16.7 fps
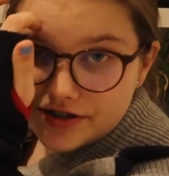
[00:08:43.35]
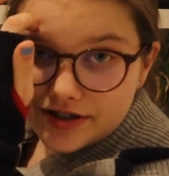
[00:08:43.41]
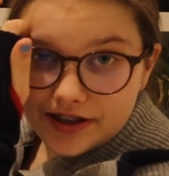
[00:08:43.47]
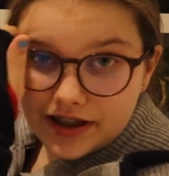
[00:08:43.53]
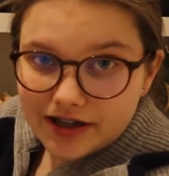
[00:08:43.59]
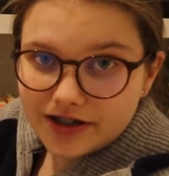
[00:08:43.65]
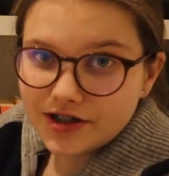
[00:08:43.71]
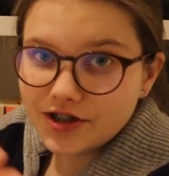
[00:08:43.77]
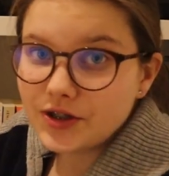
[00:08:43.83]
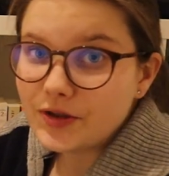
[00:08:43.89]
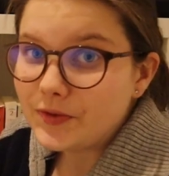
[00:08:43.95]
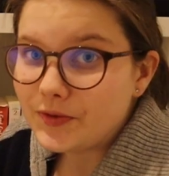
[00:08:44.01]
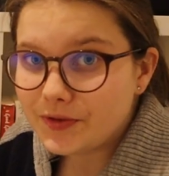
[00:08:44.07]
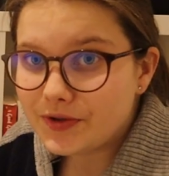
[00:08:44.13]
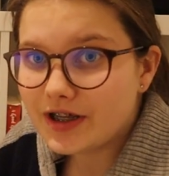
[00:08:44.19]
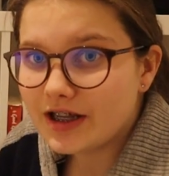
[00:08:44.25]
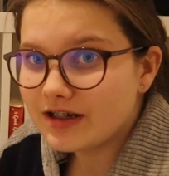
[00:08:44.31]
and then
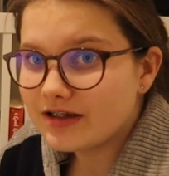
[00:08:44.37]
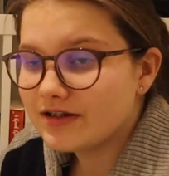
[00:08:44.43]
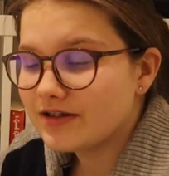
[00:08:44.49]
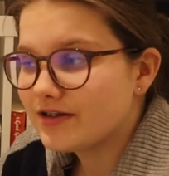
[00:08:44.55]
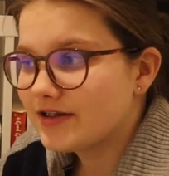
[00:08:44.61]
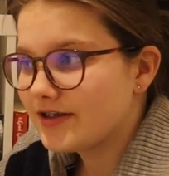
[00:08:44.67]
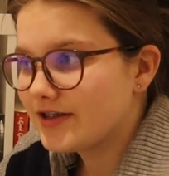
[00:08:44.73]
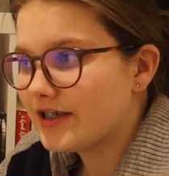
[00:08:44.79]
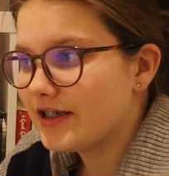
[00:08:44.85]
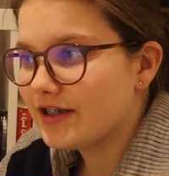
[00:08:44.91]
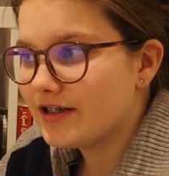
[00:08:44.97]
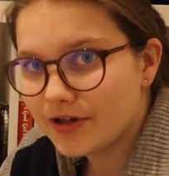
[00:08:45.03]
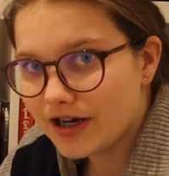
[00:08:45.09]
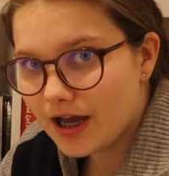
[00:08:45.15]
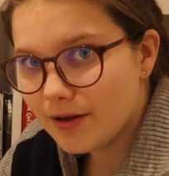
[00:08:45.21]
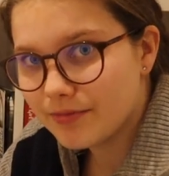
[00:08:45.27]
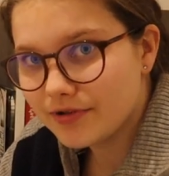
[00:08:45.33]
you can see
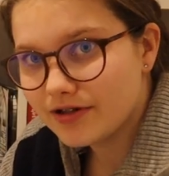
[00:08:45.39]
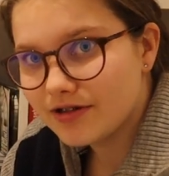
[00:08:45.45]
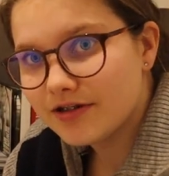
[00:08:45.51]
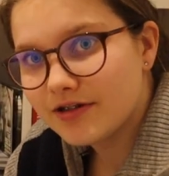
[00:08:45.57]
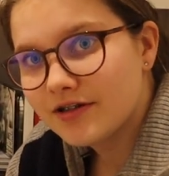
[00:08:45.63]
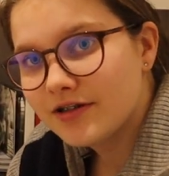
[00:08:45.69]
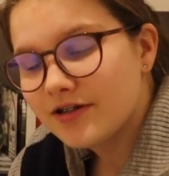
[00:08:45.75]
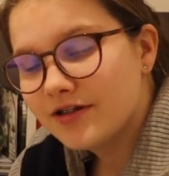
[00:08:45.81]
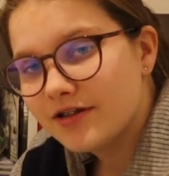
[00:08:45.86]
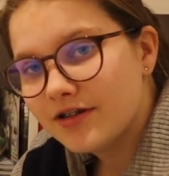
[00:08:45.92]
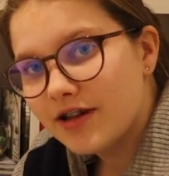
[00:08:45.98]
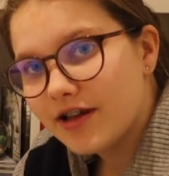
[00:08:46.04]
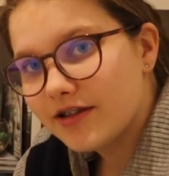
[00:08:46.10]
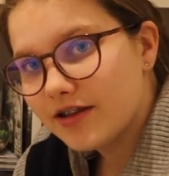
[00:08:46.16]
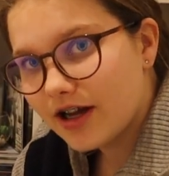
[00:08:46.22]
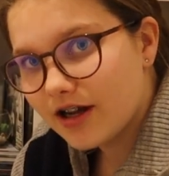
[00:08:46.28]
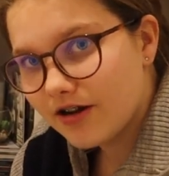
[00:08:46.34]
what happened
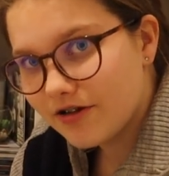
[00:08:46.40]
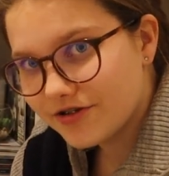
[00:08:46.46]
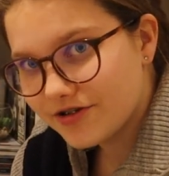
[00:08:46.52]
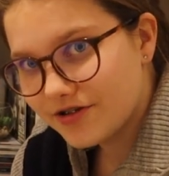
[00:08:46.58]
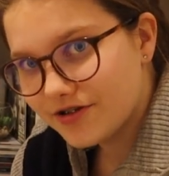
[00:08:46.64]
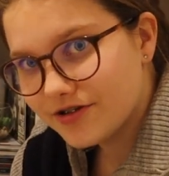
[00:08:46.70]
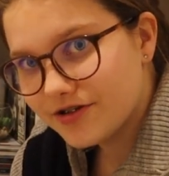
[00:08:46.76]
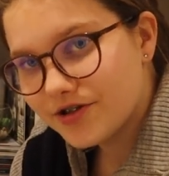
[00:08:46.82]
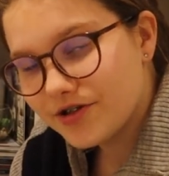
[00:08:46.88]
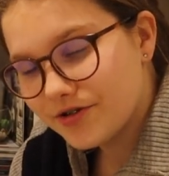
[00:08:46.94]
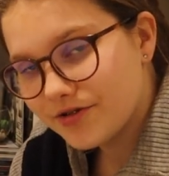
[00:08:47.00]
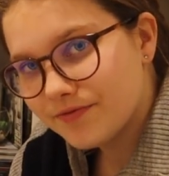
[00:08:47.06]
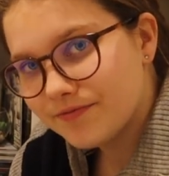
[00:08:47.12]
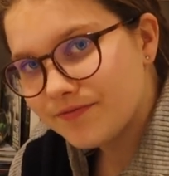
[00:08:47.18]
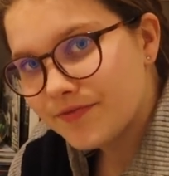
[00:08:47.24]
at that concert, too.